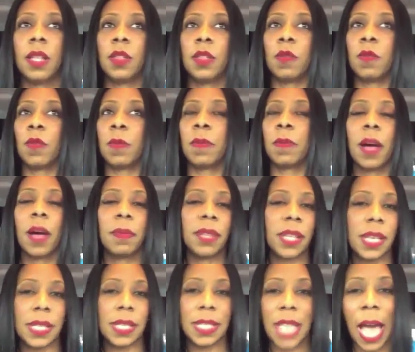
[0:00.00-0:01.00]
the
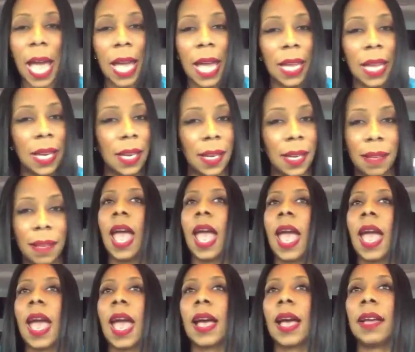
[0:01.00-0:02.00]
Republicans hated it
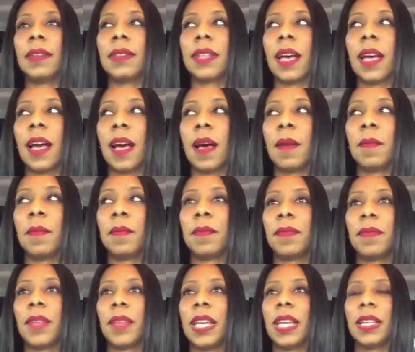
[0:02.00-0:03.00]
and
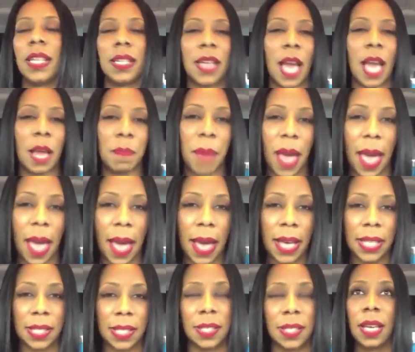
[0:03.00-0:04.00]
it did not
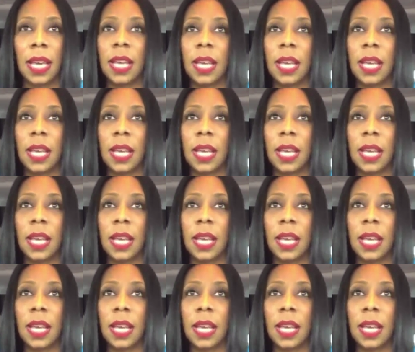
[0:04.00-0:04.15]
pass.